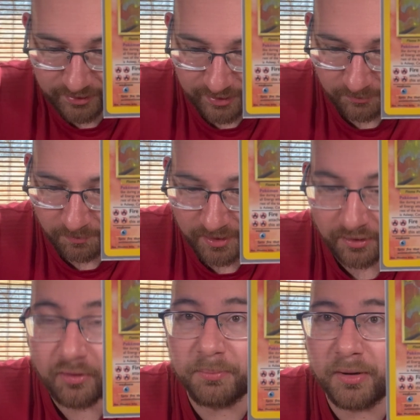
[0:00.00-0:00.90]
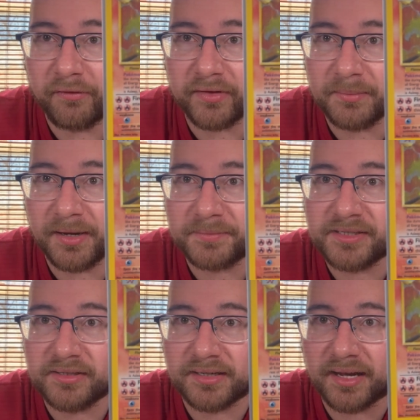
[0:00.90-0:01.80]
I'll hold both of them up so
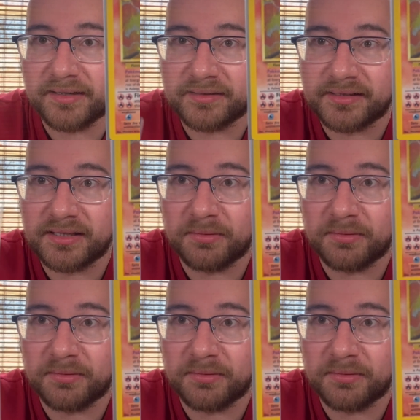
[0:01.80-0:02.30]
you can kind of see the